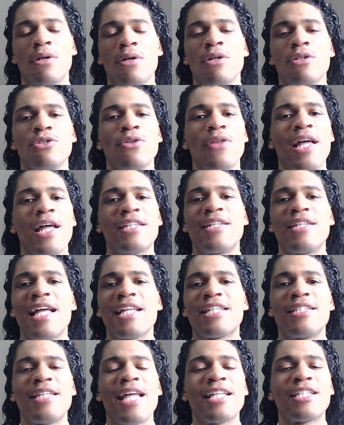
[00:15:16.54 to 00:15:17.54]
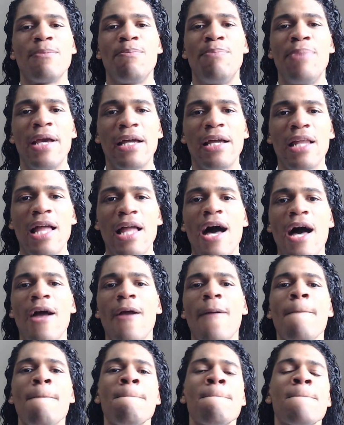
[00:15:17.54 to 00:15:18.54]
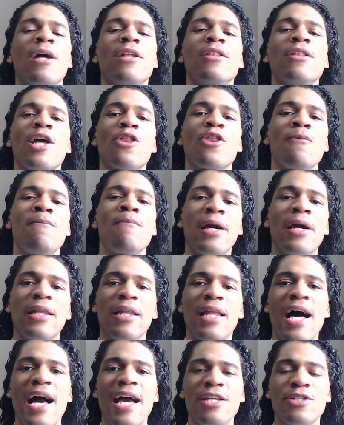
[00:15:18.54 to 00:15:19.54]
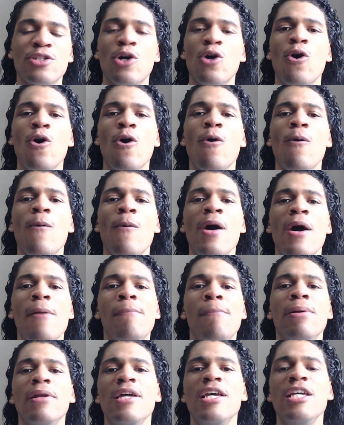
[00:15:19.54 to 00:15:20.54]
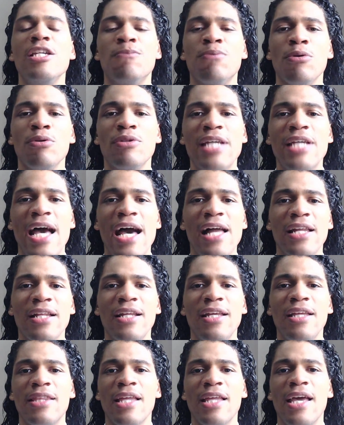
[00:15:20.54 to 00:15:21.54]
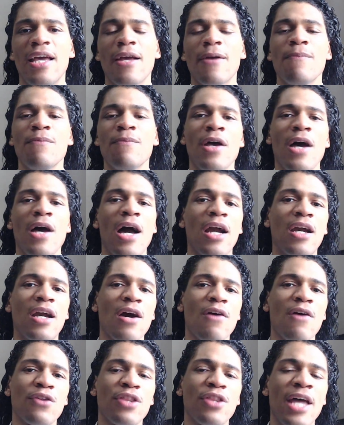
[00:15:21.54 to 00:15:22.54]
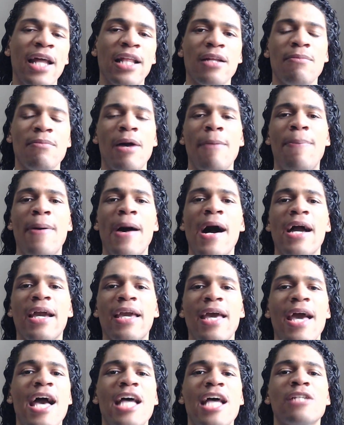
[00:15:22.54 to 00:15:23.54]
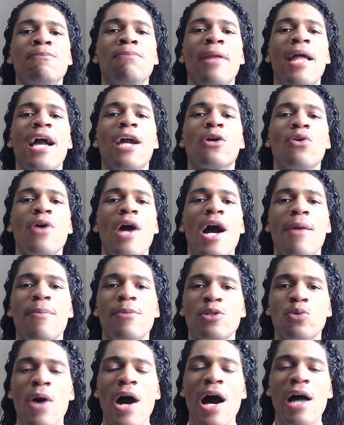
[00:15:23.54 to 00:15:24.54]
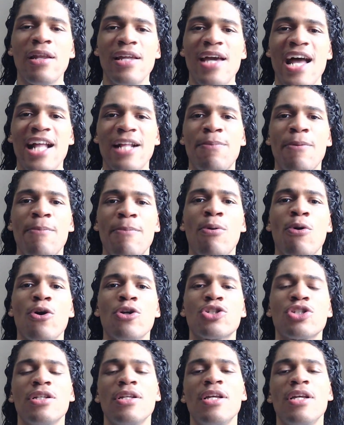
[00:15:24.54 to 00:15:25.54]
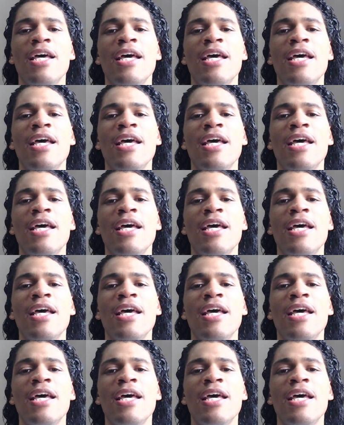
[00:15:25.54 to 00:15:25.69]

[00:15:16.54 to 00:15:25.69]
So that's a big lie. Another big lie is the whole police brutality thing. I cover that in my podcast. Black crime is wildly out of proportion.